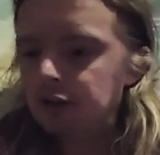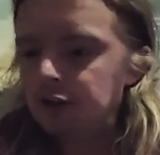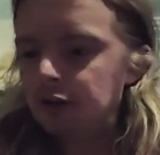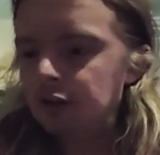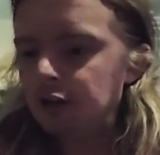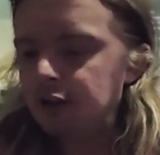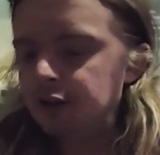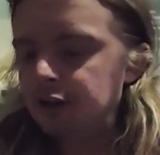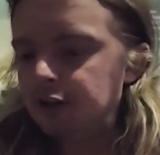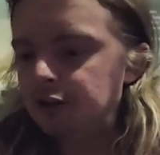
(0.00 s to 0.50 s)

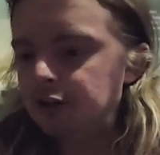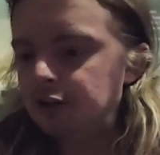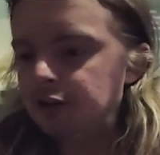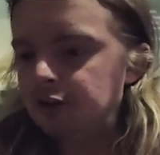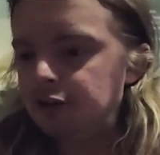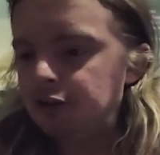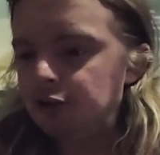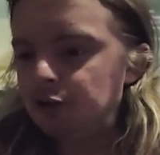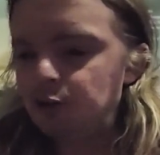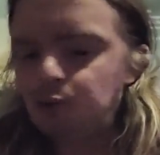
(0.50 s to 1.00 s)
like,
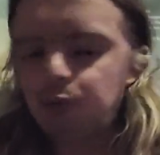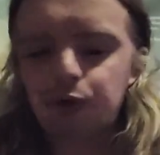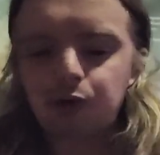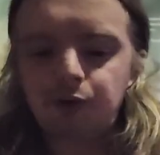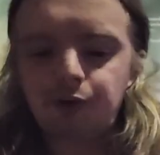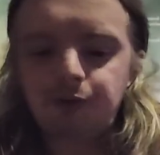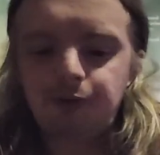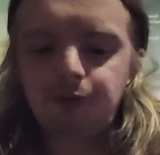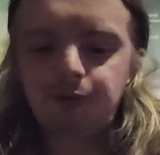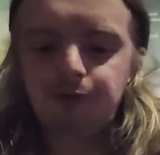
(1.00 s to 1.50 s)
you would
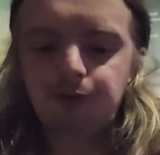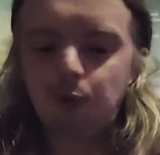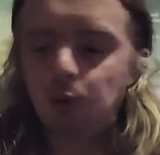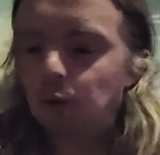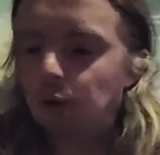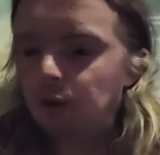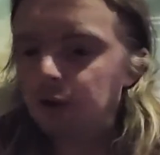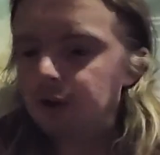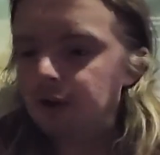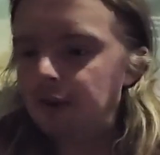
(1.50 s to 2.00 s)
have
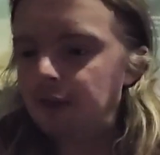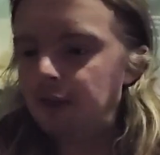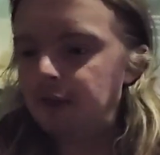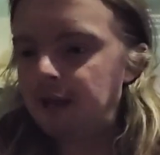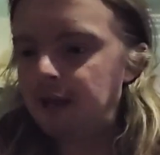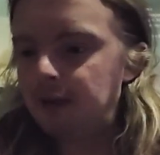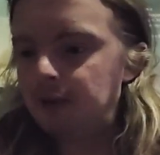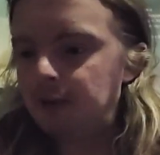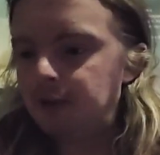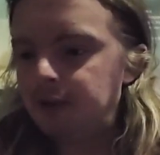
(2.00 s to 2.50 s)
thought
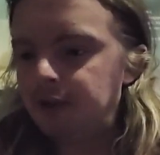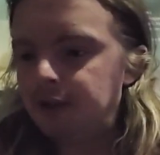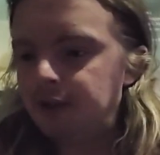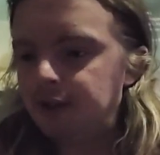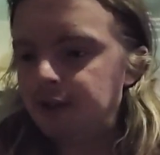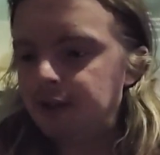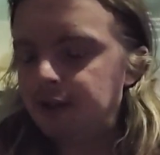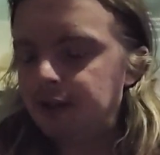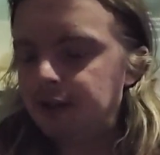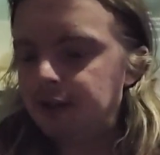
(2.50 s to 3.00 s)
they would
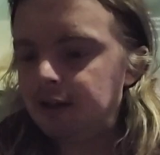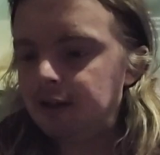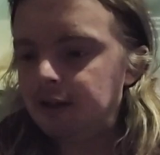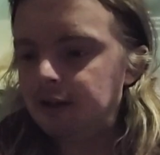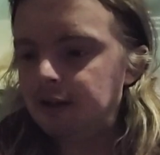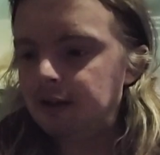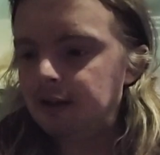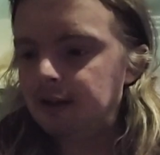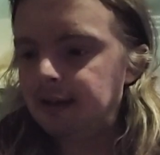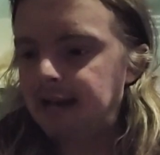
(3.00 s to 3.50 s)
have
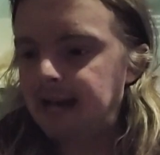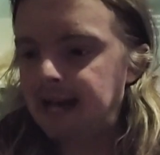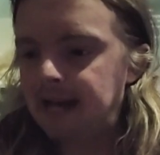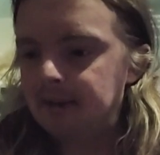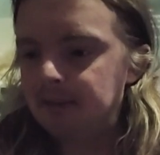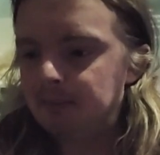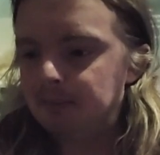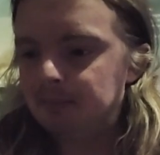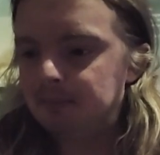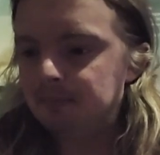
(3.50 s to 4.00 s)

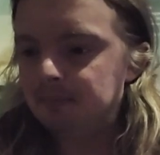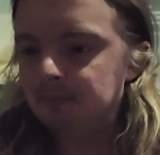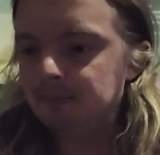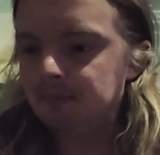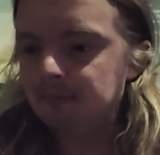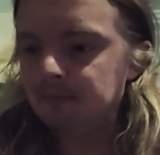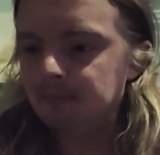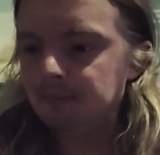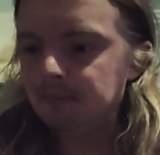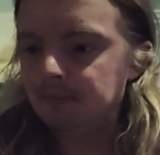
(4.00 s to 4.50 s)
had
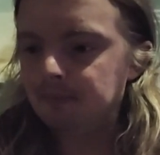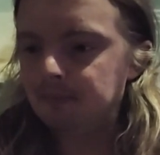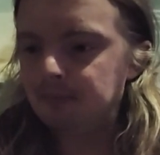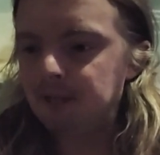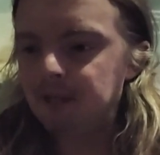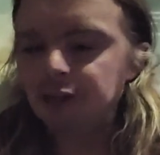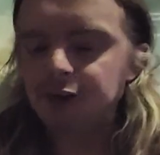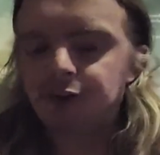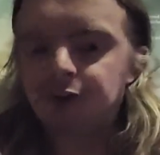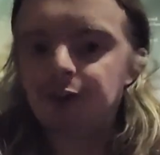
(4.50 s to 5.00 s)

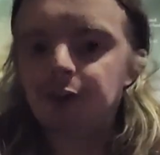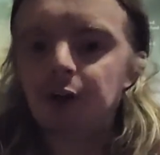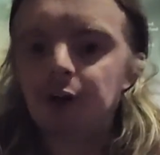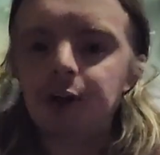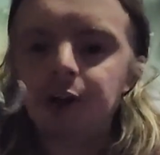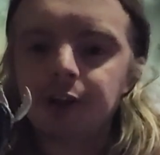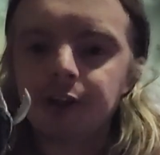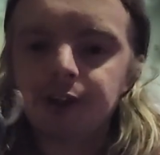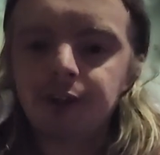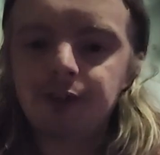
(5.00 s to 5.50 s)
better
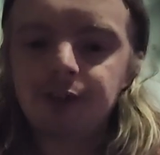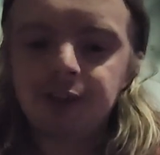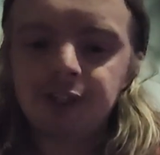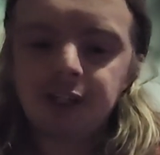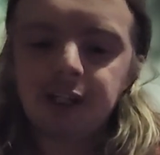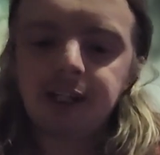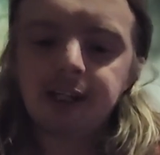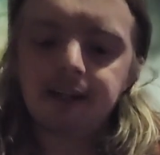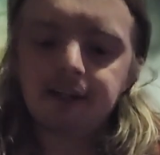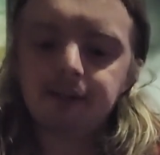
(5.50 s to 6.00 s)
sockets for
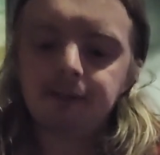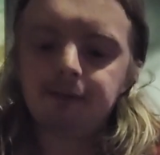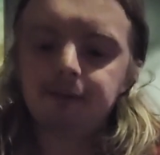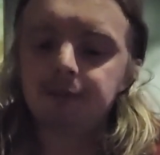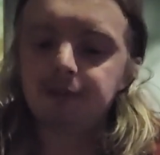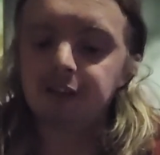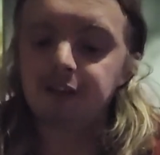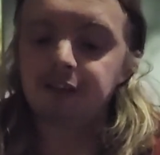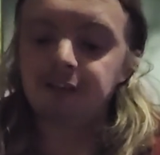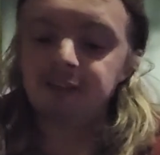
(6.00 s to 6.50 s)
their
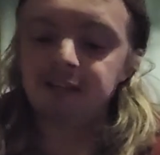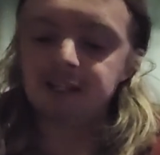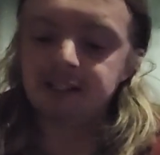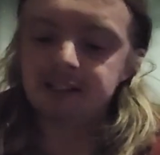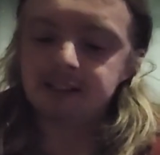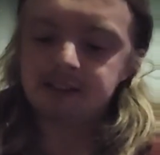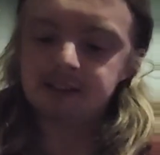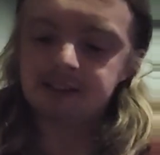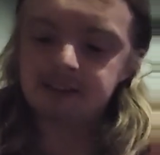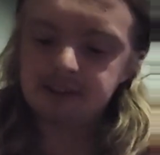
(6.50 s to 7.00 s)

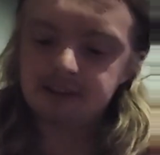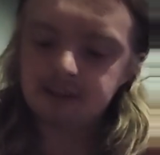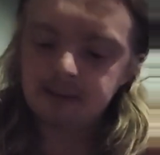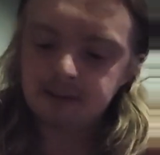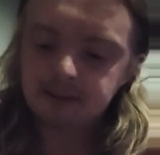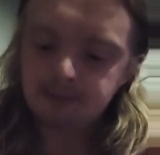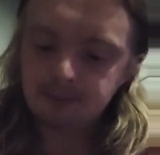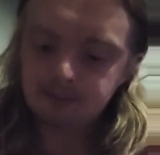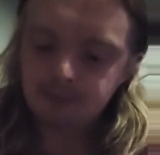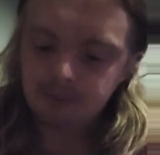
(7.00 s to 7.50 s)
figures
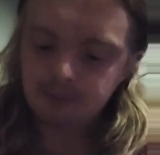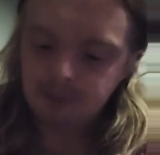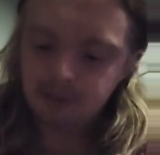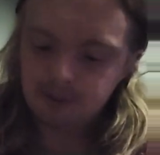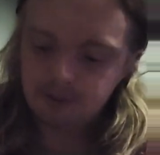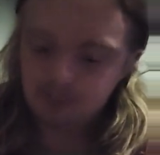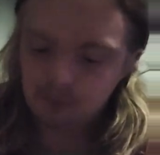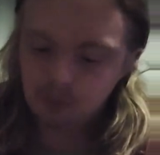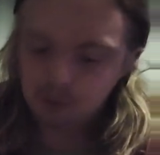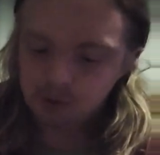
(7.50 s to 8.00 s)
where
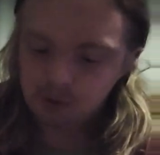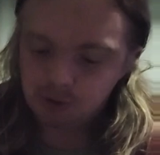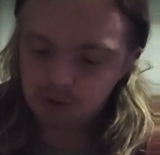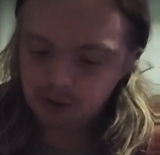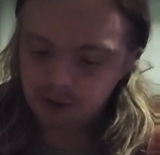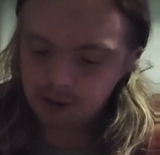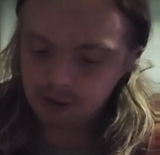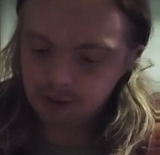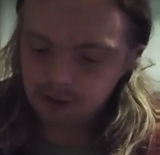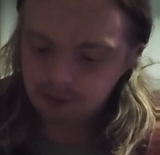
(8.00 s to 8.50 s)
the ball
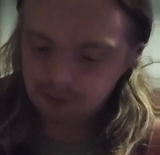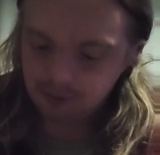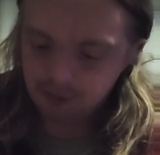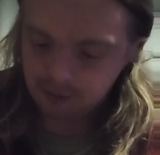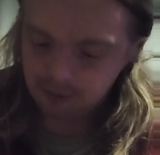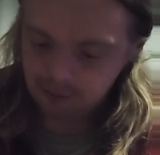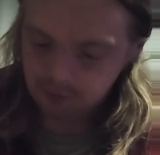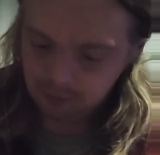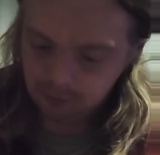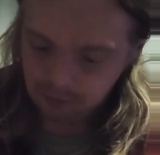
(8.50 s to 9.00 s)
joint goes
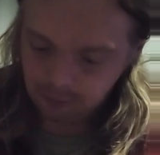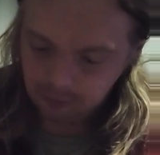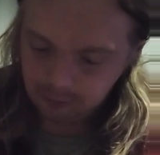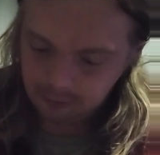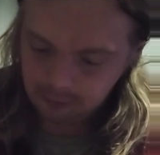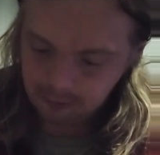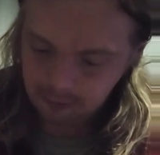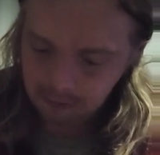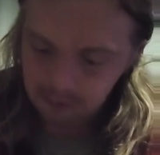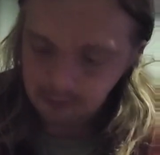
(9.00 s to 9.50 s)
into.
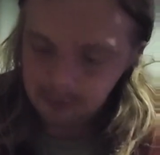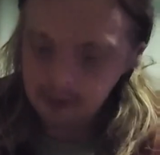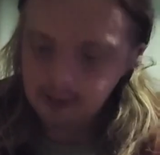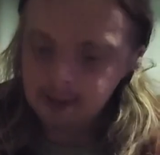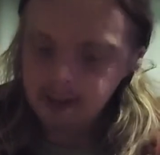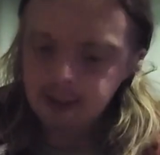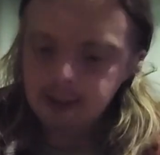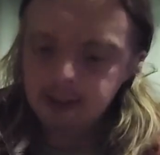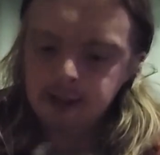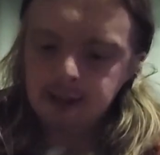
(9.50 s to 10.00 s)

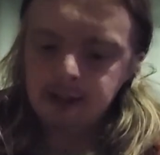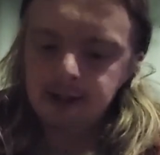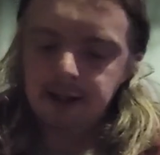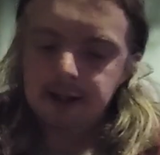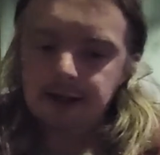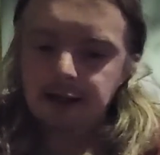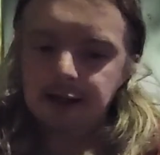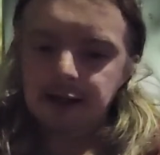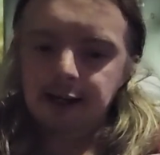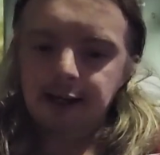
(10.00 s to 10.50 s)

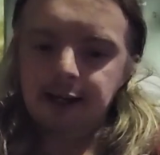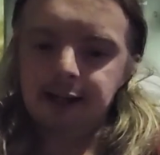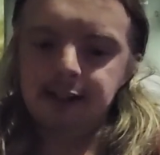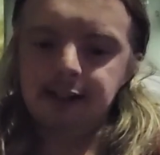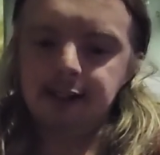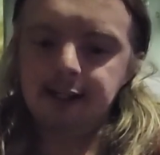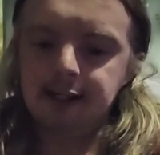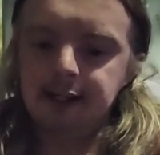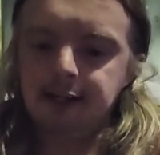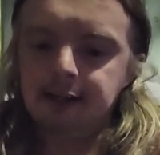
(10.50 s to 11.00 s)
And
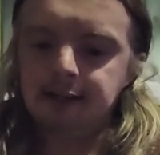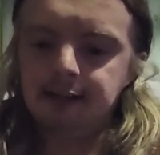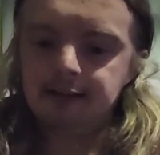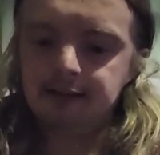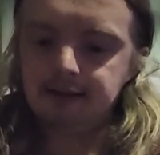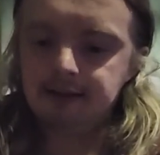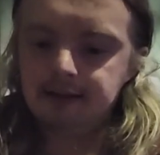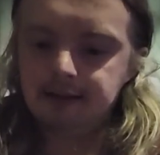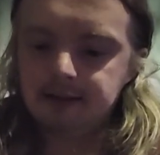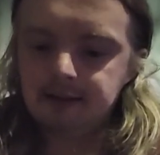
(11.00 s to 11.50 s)
yeah.
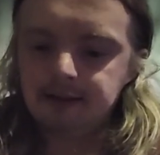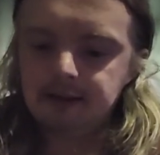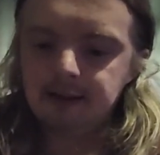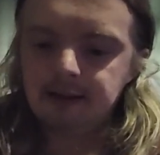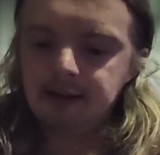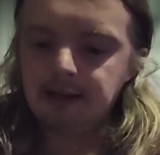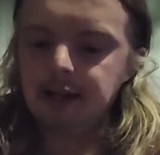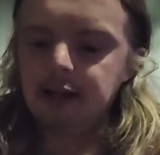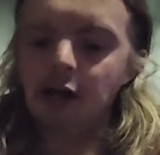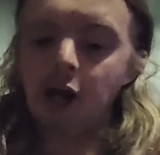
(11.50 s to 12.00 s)

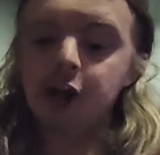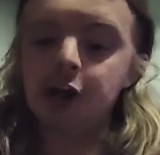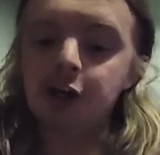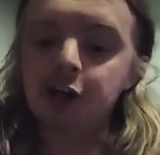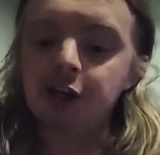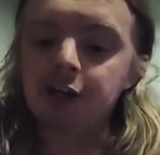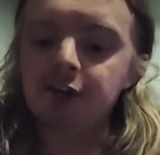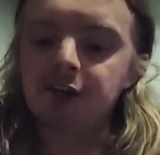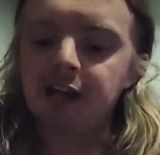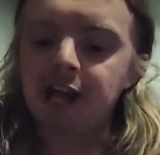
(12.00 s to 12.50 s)
And I
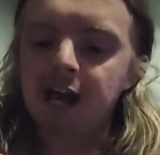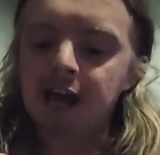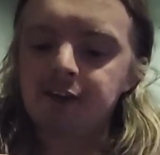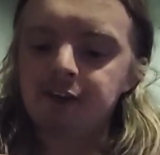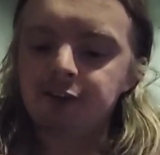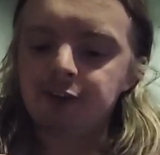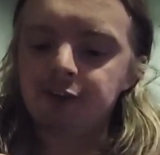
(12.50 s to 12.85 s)
don't even have